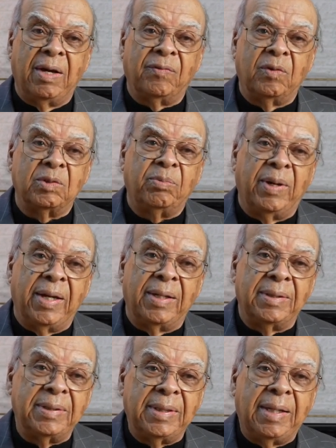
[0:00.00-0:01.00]
Air Force Band.
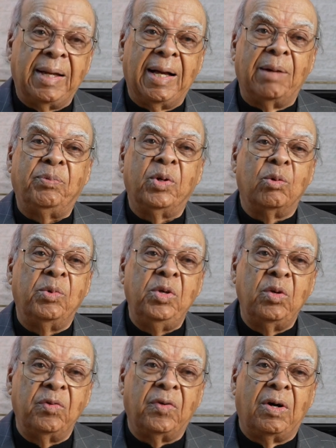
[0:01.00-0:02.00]
I put on
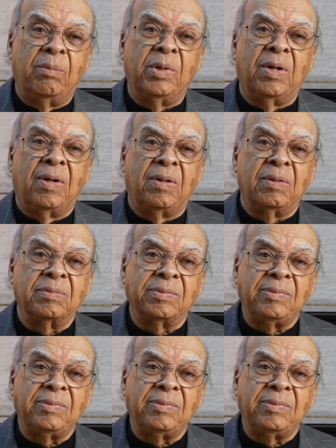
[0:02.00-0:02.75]
a uniform and all. Mm